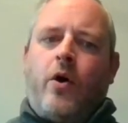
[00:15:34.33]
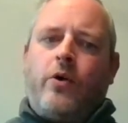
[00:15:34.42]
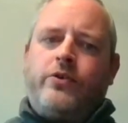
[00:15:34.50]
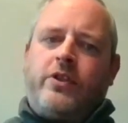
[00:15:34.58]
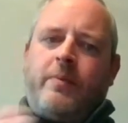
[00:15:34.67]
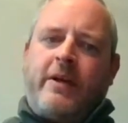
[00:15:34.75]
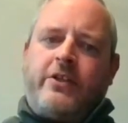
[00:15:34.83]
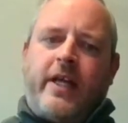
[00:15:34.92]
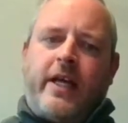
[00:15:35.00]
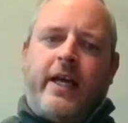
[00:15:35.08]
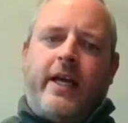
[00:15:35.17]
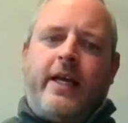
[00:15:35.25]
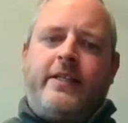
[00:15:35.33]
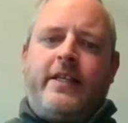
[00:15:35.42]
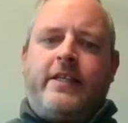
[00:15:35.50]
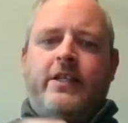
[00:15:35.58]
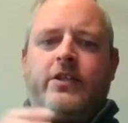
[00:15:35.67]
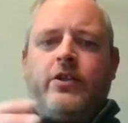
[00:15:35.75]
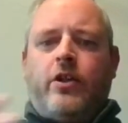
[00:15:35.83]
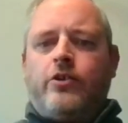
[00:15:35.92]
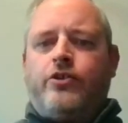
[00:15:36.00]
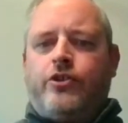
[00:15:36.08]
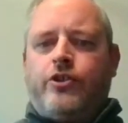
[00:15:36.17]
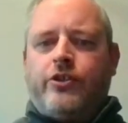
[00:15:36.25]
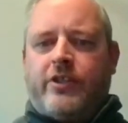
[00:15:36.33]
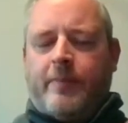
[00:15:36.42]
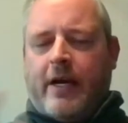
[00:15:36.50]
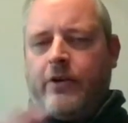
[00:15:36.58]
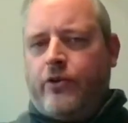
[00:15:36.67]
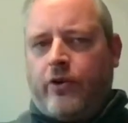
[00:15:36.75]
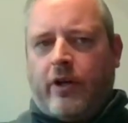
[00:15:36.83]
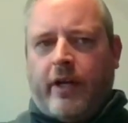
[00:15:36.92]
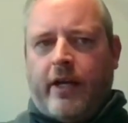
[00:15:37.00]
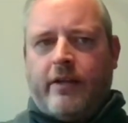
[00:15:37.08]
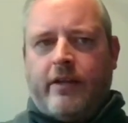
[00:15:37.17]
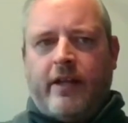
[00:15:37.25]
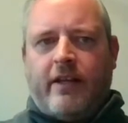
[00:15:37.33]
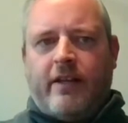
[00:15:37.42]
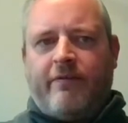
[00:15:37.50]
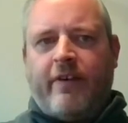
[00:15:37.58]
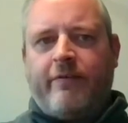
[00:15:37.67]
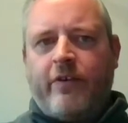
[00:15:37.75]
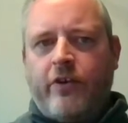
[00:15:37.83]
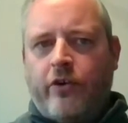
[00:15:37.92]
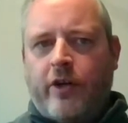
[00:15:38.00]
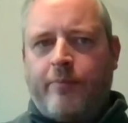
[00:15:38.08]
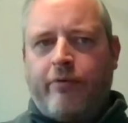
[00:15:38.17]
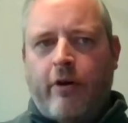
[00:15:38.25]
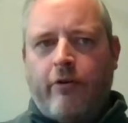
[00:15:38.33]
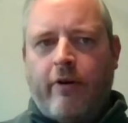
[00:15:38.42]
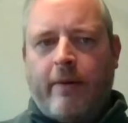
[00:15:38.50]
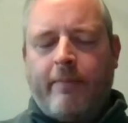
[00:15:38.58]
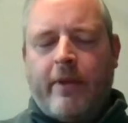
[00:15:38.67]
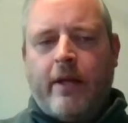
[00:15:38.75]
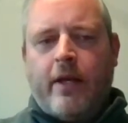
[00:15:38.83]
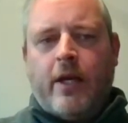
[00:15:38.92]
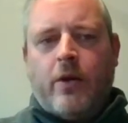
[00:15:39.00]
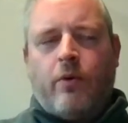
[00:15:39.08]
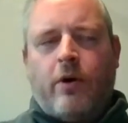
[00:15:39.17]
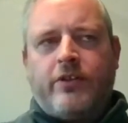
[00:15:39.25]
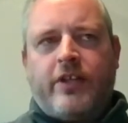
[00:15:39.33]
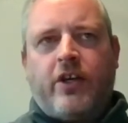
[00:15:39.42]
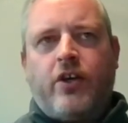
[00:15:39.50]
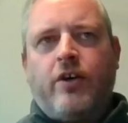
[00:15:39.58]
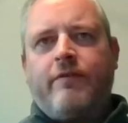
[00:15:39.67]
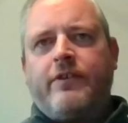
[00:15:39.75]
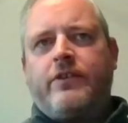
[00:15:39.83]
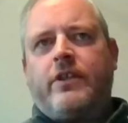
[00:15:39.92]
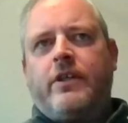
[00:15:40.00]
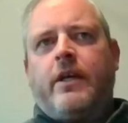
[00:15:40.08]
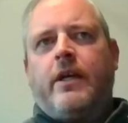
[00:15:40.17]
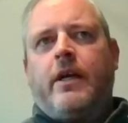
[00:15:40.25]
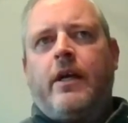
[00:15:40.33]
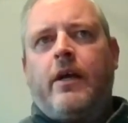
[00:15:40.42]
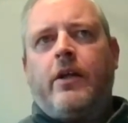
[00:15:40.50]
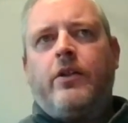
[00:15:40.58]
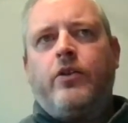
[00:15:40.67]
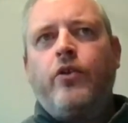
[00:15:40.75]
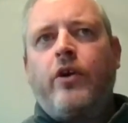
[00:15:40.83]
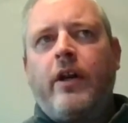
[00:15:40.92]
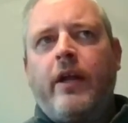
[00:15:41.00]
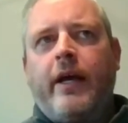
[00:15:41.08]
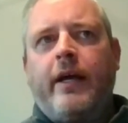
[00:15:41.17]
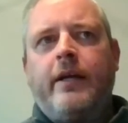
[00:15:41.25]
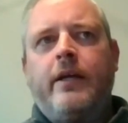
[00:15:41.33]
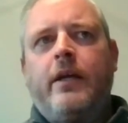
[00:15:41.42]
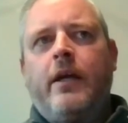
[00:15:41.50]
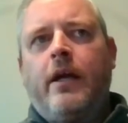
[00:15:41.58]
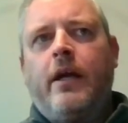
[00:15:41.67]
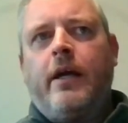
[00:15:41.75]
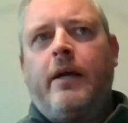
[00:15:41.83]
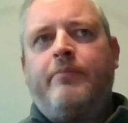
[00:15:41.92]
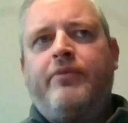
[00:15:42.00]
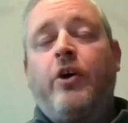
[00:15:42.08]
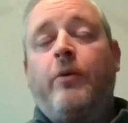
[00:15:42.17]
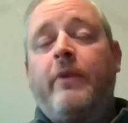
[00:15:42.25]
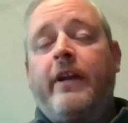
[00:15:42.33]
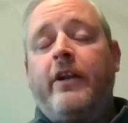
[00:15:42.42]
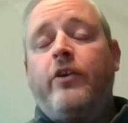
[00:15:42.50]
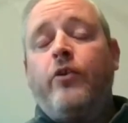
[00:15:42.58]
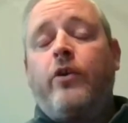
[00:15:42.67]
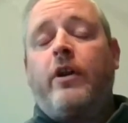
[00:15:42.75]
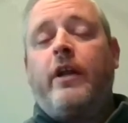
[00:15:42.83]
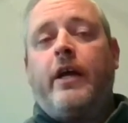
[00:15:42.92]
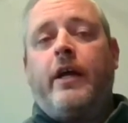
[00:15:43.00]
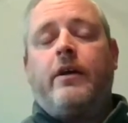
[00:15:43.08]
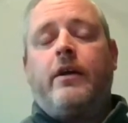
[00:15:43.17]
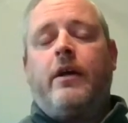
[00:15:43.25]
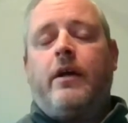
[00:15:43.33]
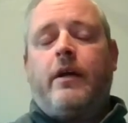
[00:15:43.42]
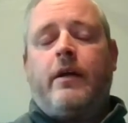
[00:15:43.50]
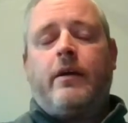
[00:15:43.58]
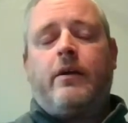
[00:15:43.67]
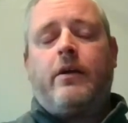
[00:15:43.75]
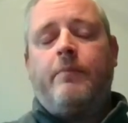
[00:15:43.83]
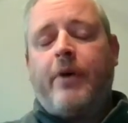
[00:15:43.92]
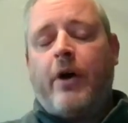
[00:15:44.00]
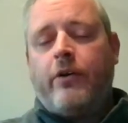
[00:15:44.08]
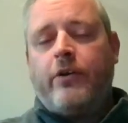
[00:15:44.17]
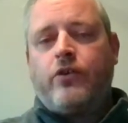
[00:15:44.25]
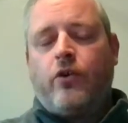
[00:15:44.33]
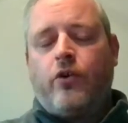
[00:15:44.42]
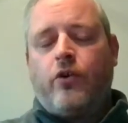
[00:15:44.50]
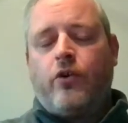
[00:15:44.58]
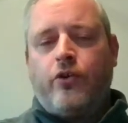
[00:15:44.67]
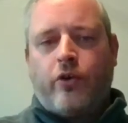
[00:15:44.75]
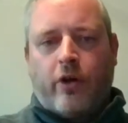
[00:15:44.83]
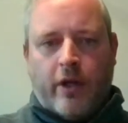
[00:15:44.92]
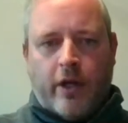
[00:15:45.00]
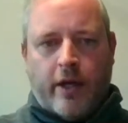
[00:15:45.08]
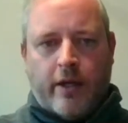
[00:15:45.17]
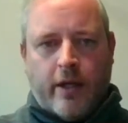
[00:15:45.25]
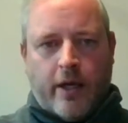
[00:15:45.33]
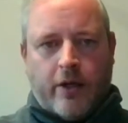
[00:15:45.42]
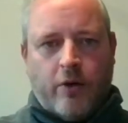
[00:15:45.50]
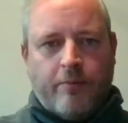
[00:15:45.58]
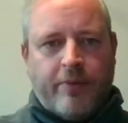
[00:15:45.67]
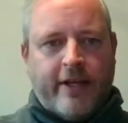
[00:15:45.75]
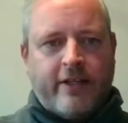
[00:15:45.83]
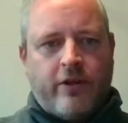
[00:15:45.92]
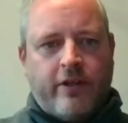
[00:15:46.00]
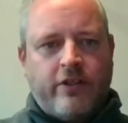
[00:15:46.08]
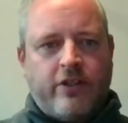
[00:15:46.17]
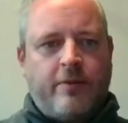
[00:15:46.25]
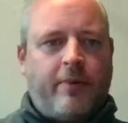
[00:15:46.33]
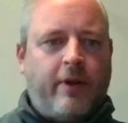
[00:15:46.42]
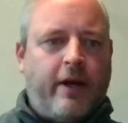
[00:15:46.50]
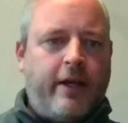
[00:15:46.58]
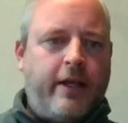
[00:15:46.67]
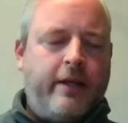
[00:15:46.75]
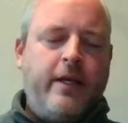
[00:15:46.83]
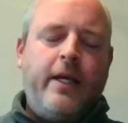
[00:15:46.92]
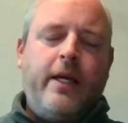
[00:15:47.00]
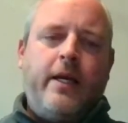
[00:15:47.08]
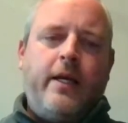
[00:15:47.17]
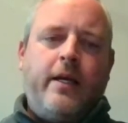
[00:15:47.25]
Also to mention here, this is not just about nuclear. The Fit for Nuclear programme, whilst it covers nuclear, predominantly nuclear components or nuclear companies looking to supply that,